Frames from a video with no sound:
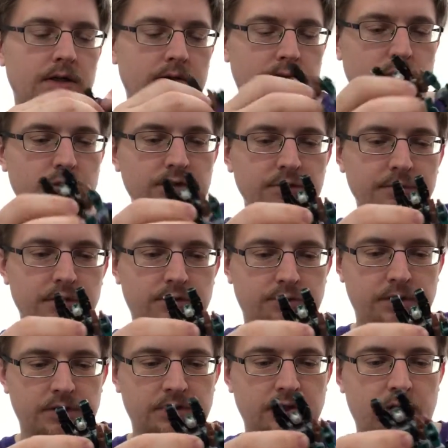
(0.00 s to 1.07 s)
The torso mode's
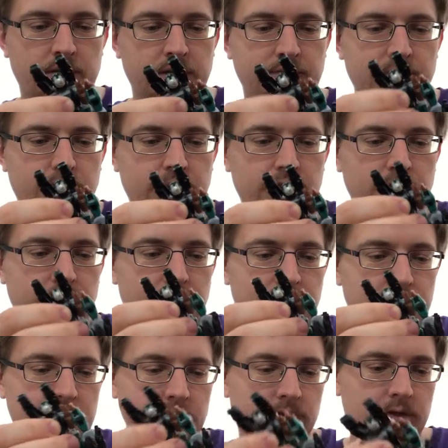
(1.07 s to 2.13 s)
really solid, even though I don't have
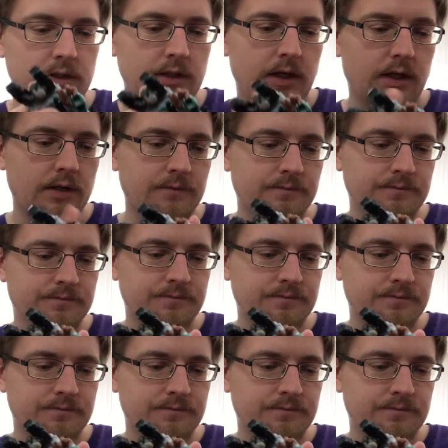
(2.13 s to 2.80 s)
any of the